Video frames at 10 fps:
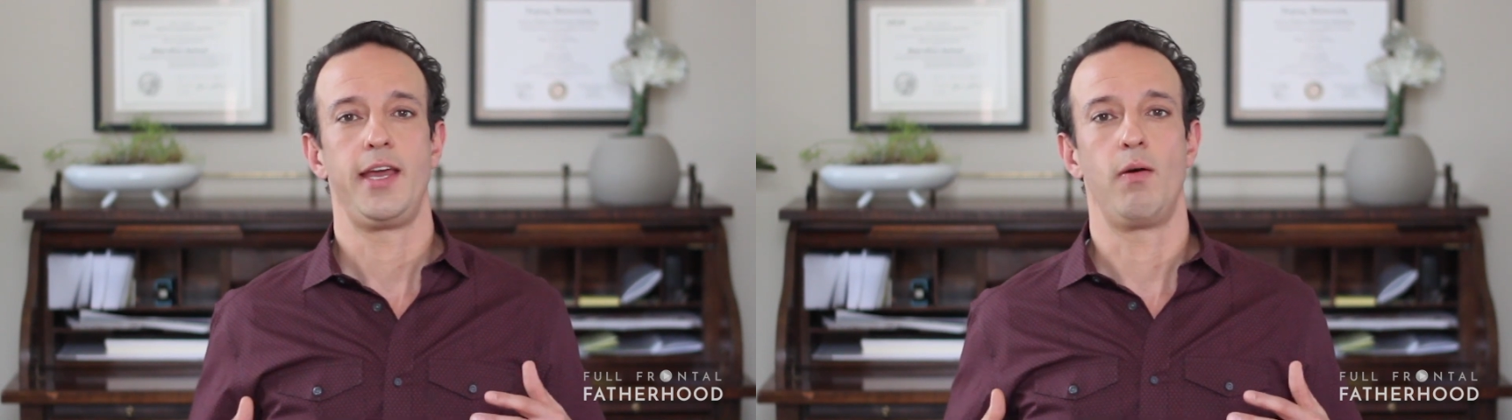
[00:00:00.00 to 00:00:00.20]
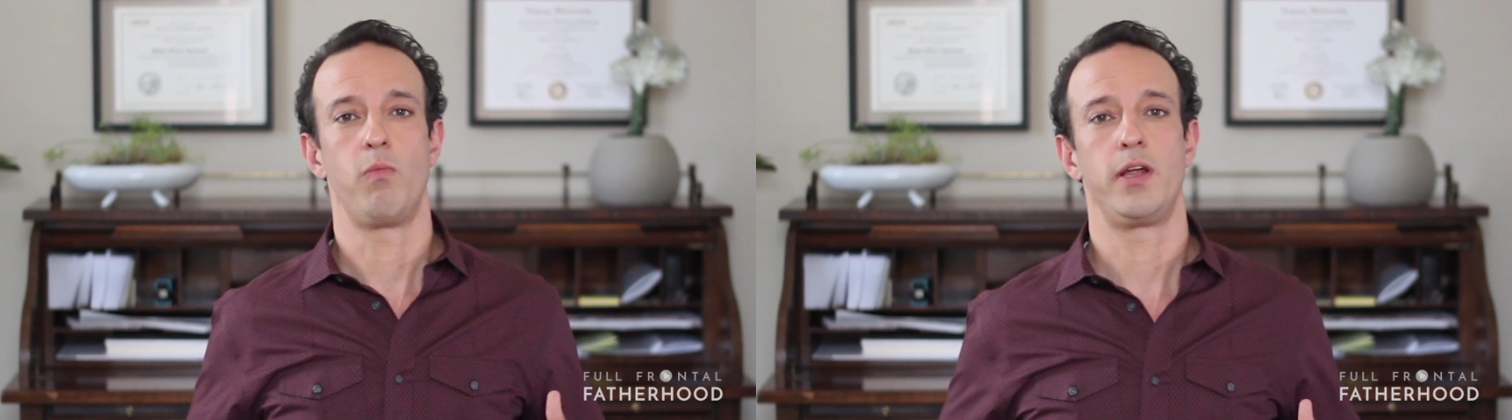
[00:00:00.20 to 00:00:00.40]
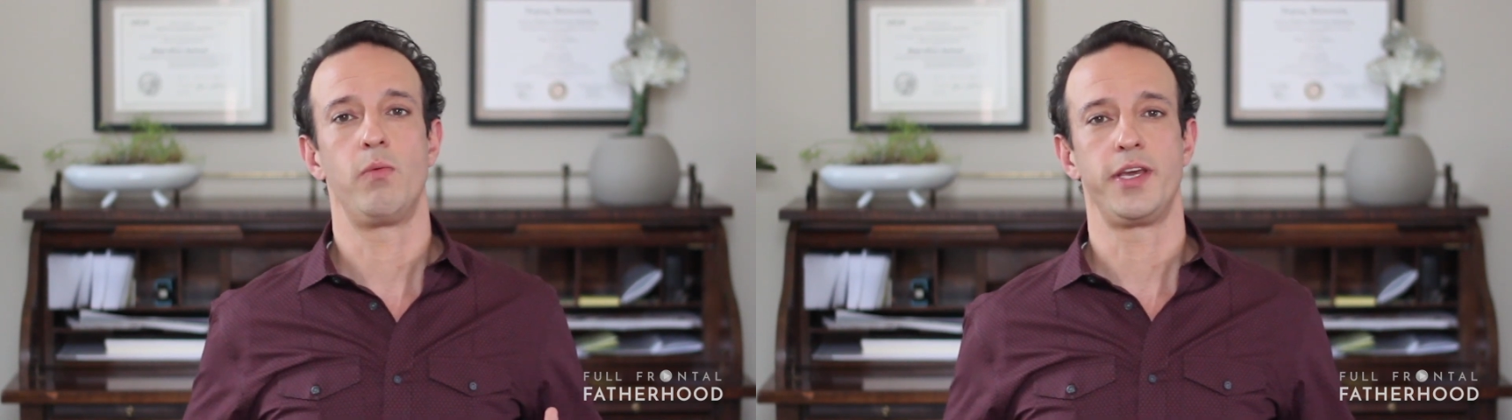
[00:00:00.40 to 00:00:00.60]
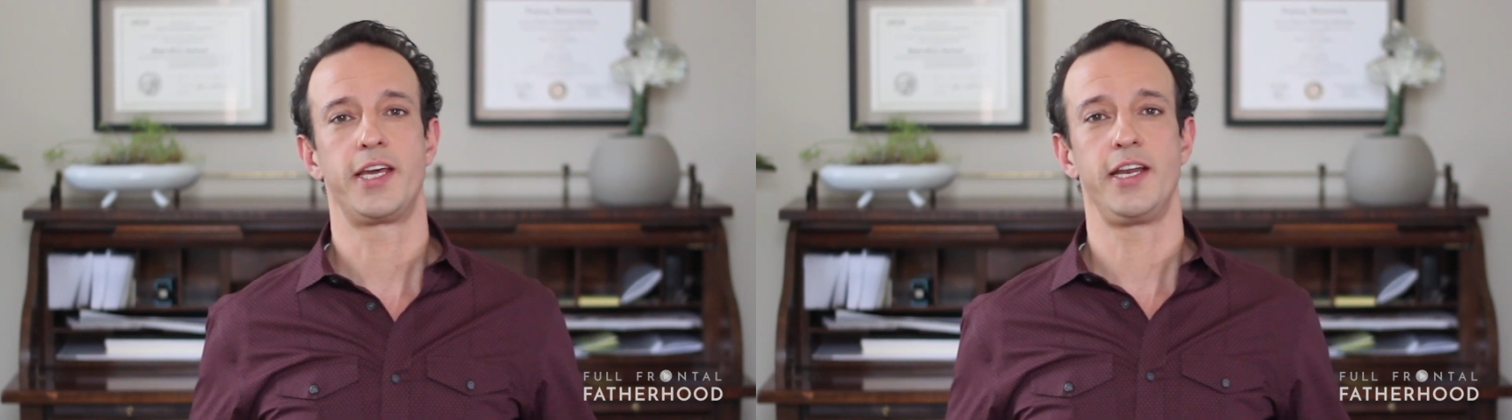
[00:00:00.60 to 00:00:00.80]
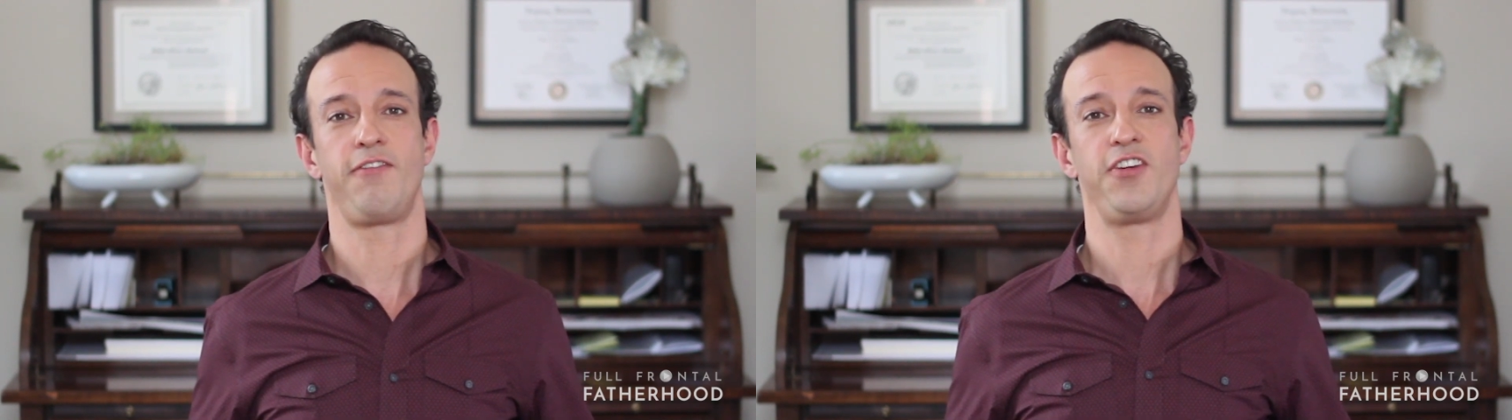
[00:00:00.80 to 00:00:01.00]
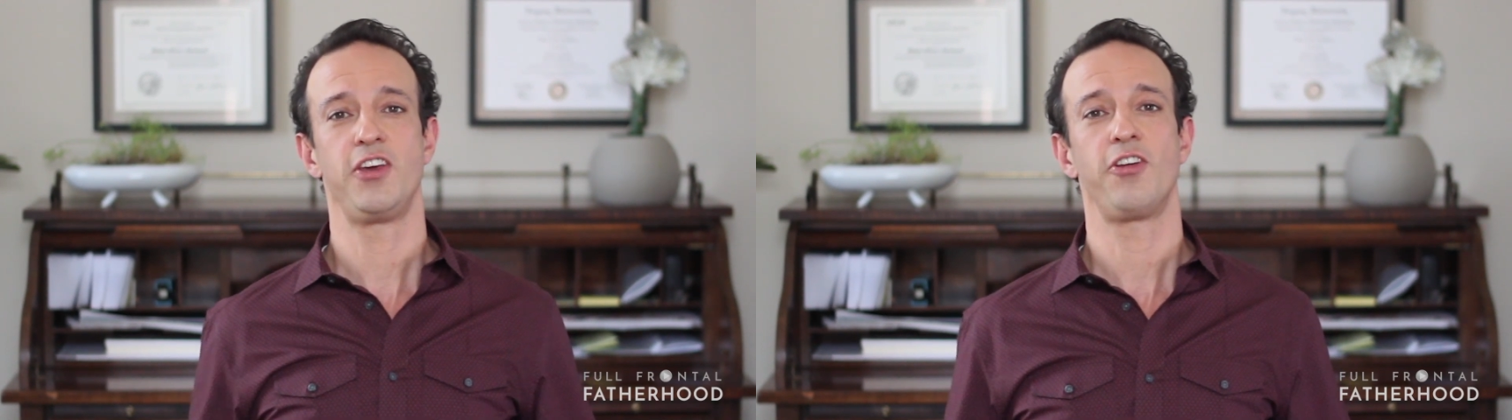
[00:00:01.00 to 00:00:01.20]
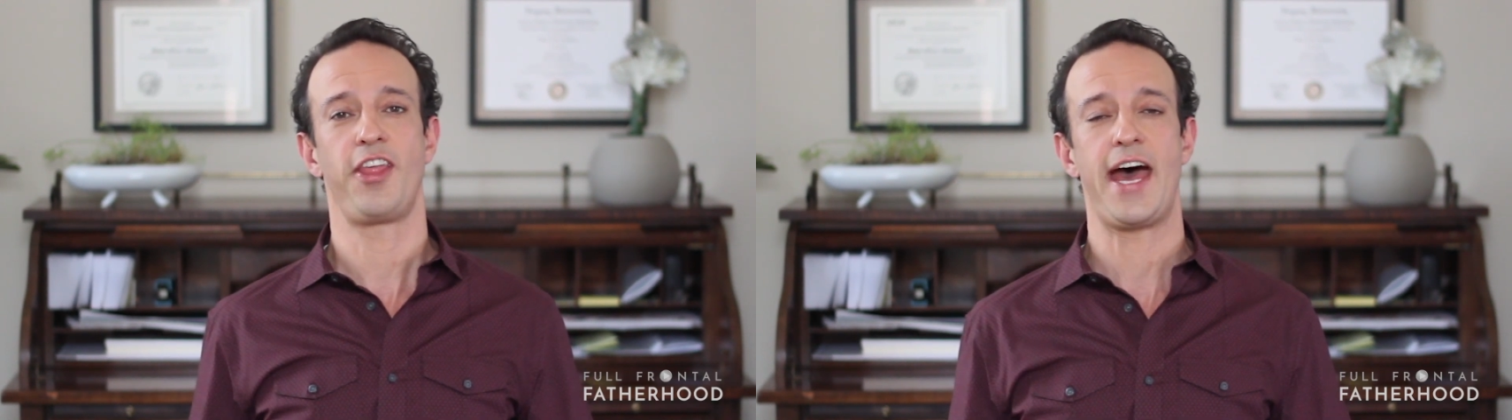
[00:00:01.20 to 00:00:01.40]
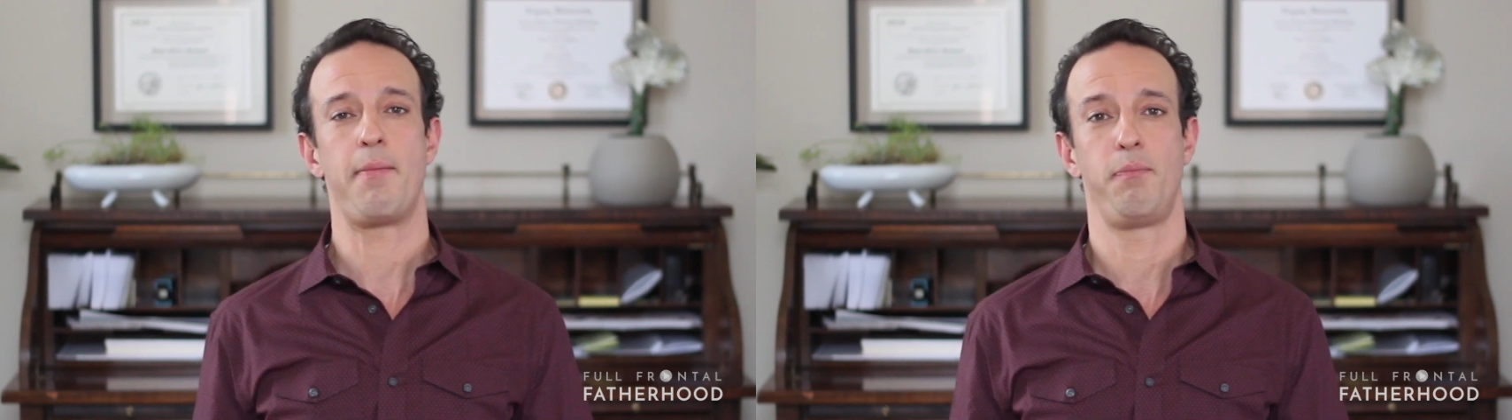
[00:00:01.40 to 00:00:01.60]
And when we can feel
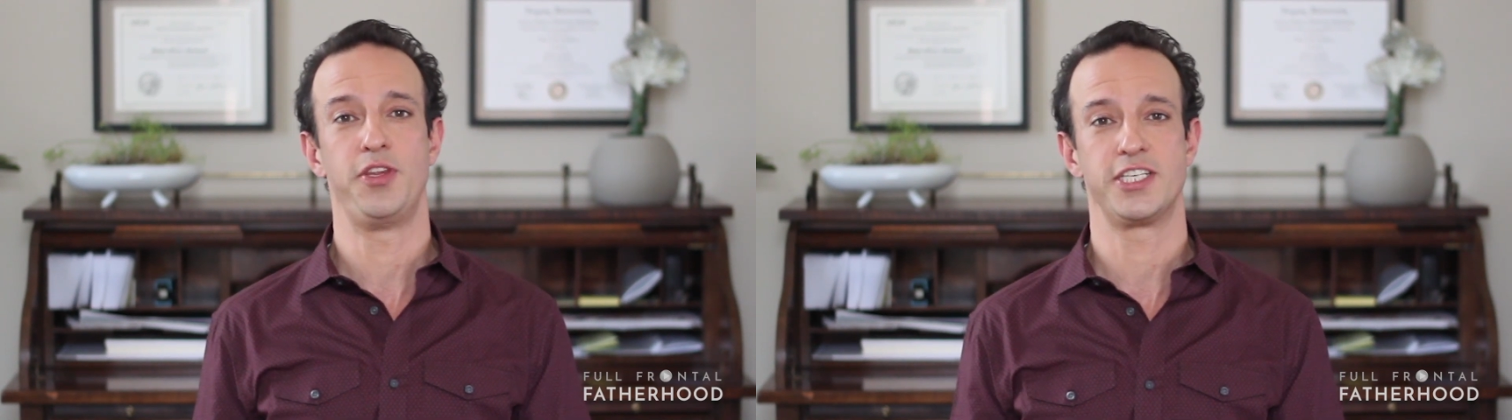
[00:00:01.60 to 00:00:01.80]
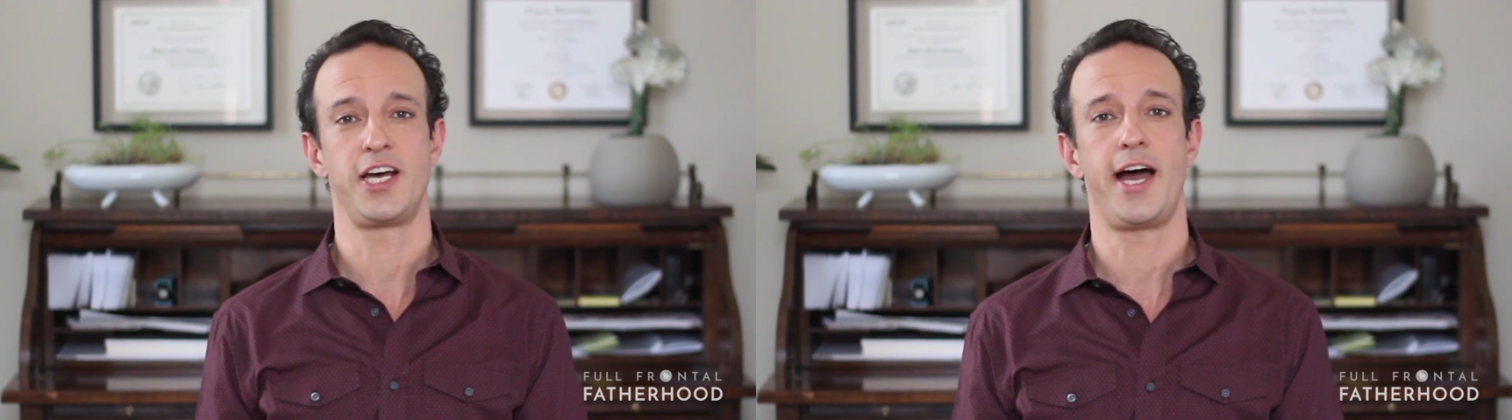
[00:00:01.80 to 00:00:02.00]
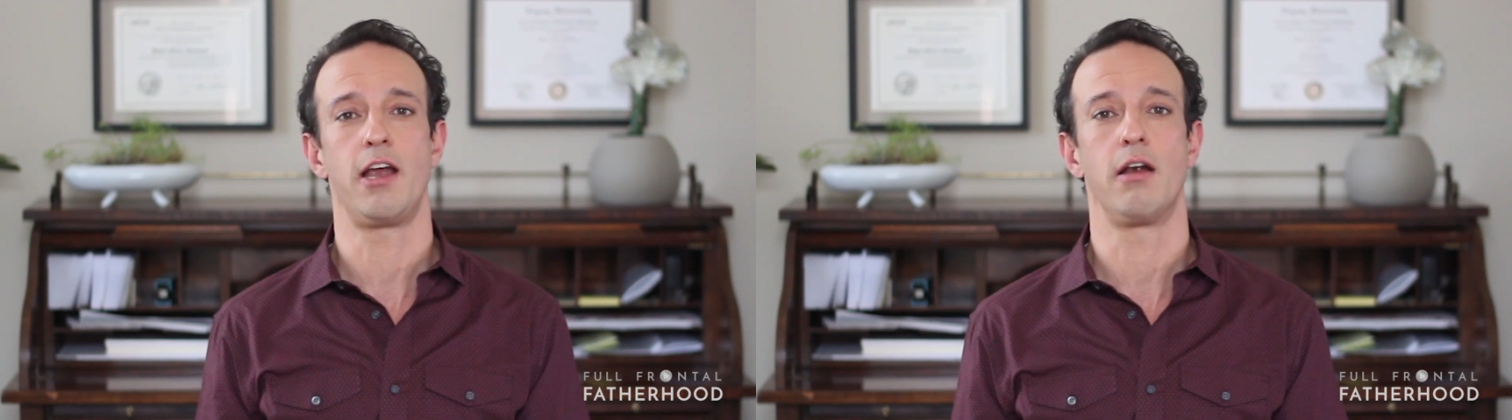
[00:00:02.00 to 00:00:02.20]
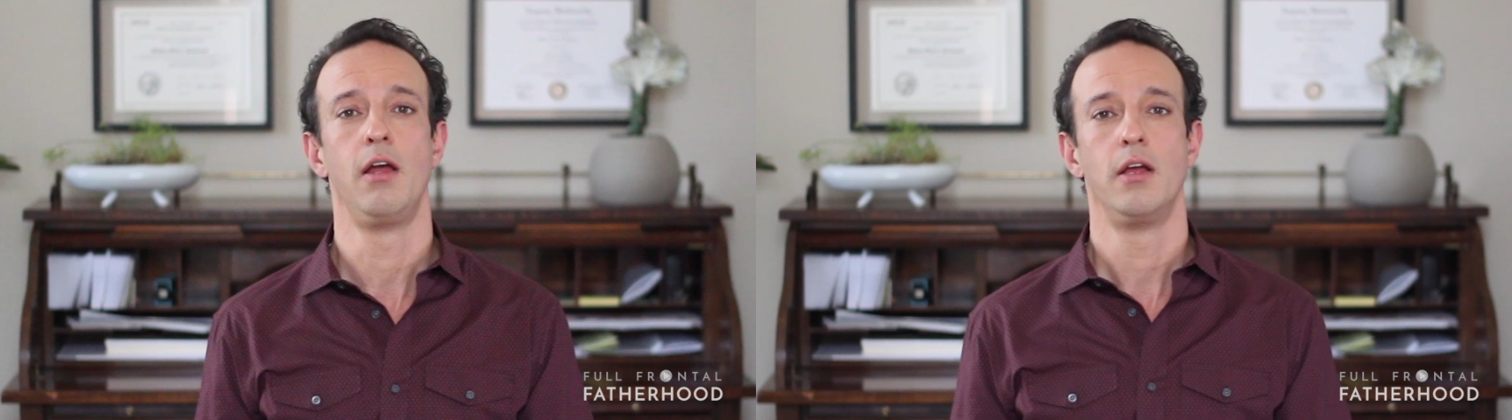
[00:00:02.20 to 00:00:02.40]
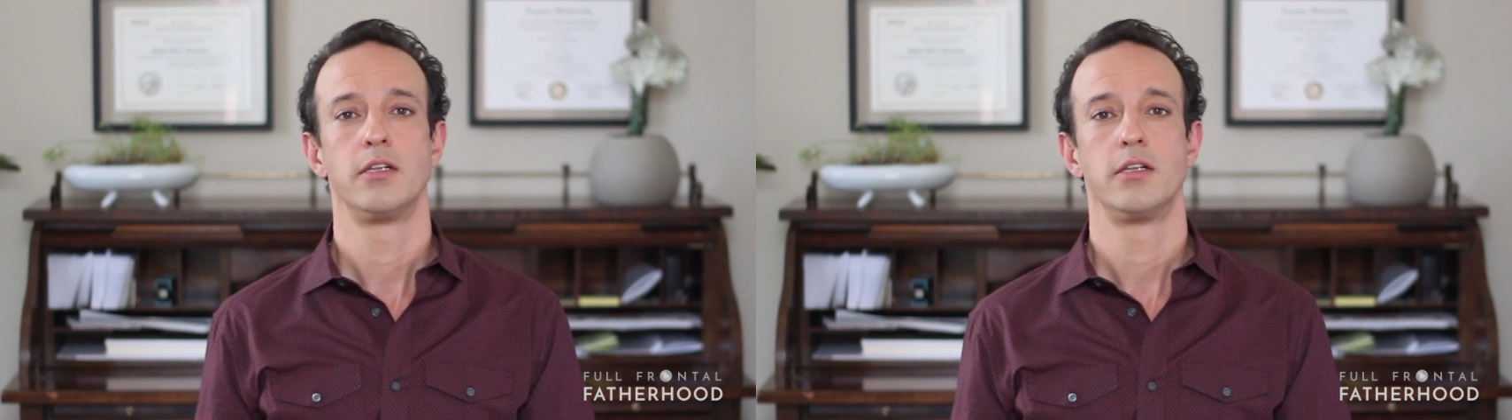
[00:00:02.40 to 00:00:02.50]
that desire